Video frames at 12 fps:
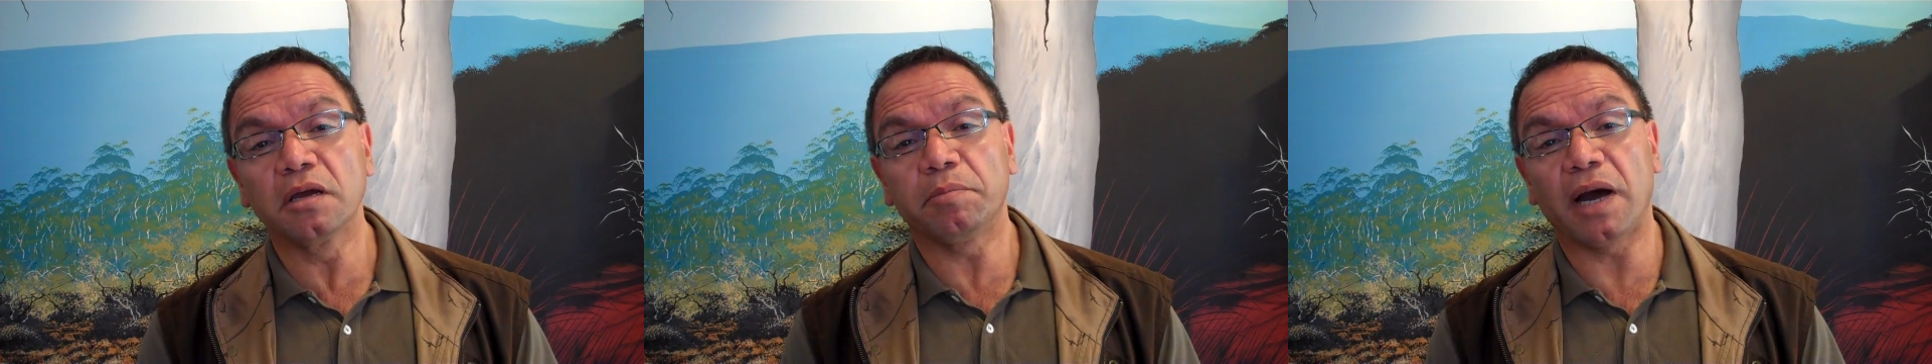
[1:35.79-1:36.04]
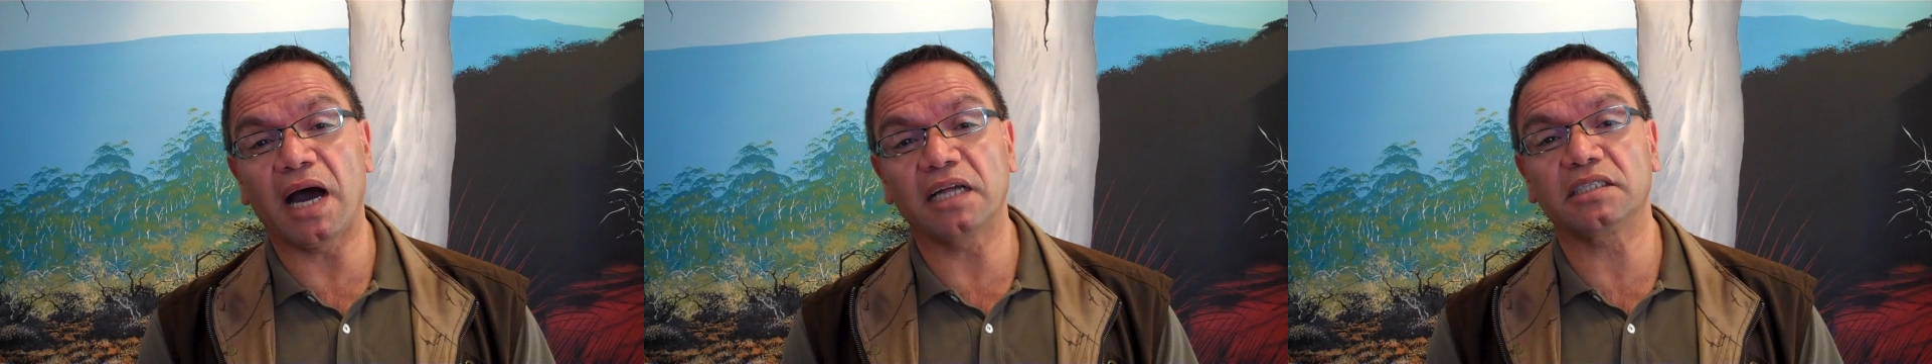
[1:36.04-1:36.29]

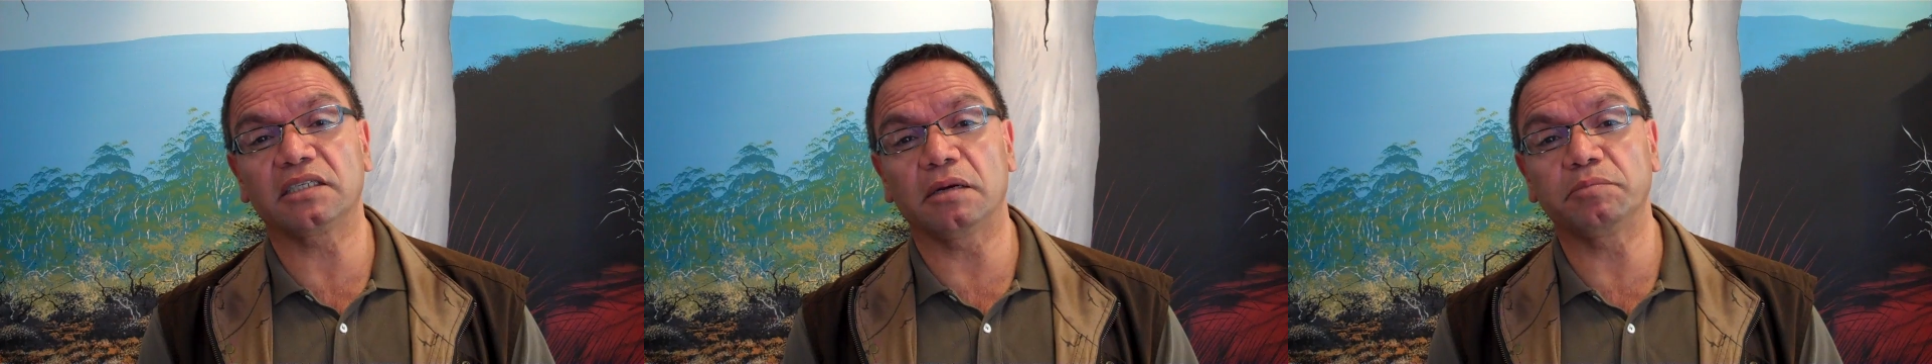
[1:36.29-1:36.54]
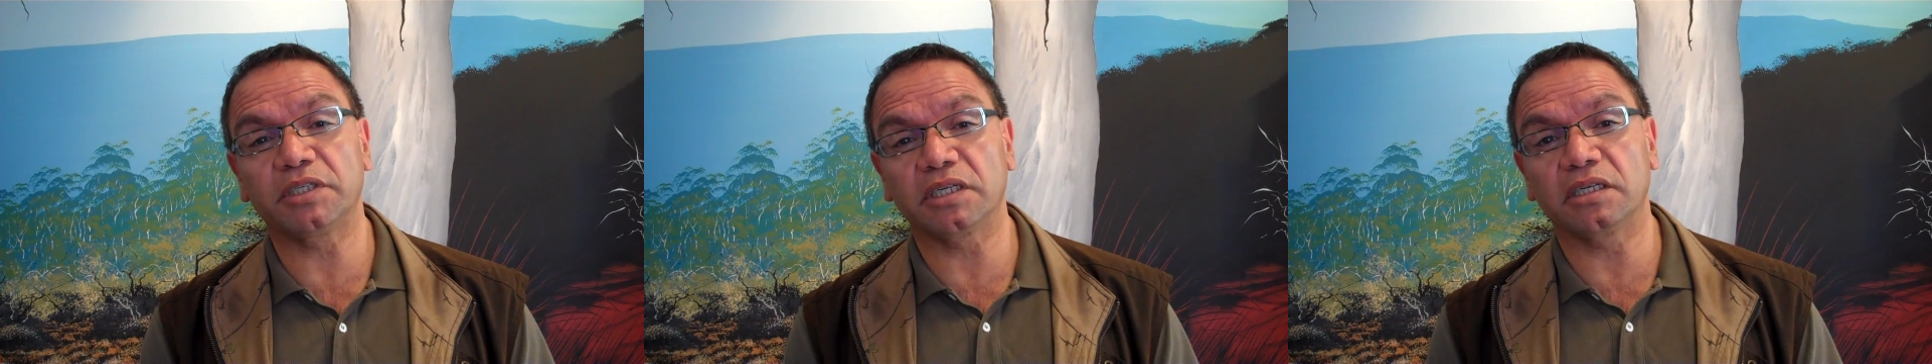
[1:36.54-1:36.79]
parts,
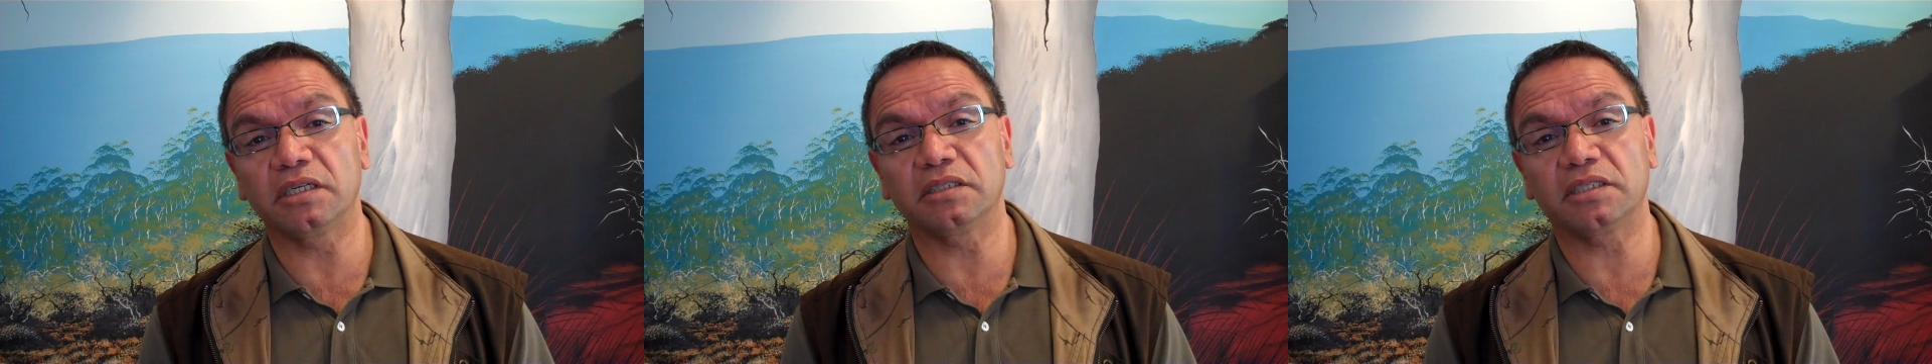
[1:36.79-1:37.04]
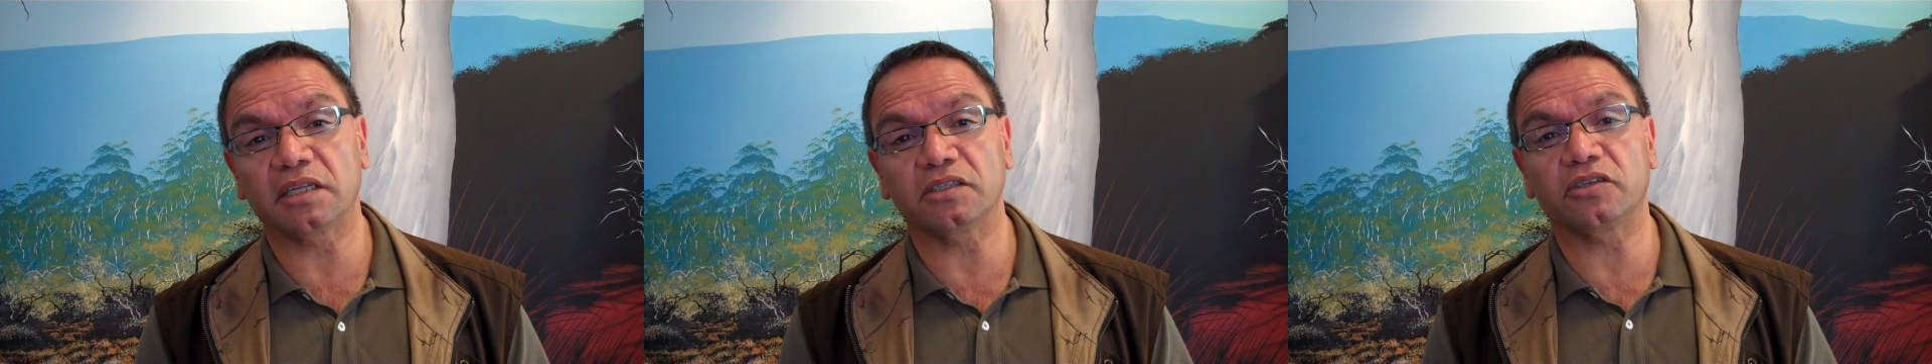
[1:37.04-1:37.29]
particularly in
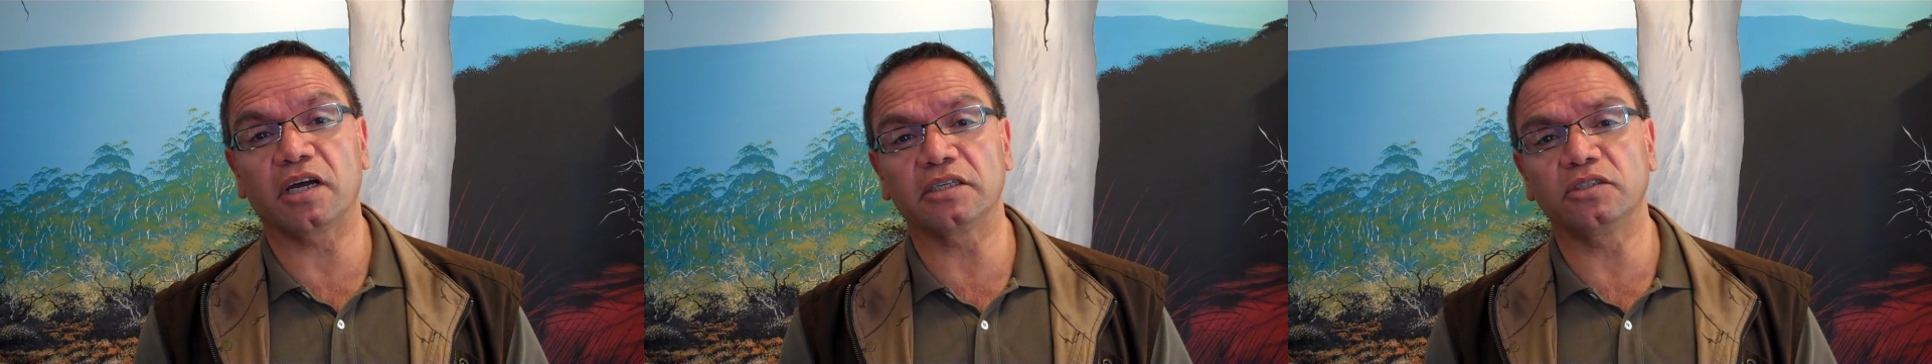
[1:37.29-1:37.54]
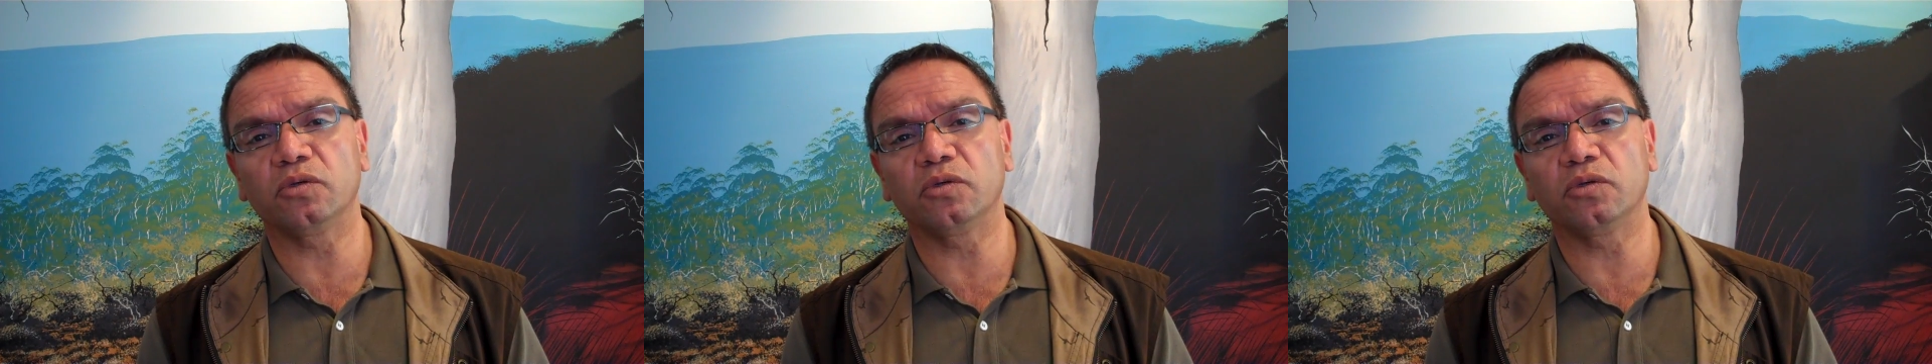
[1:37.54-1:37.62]
South Australia's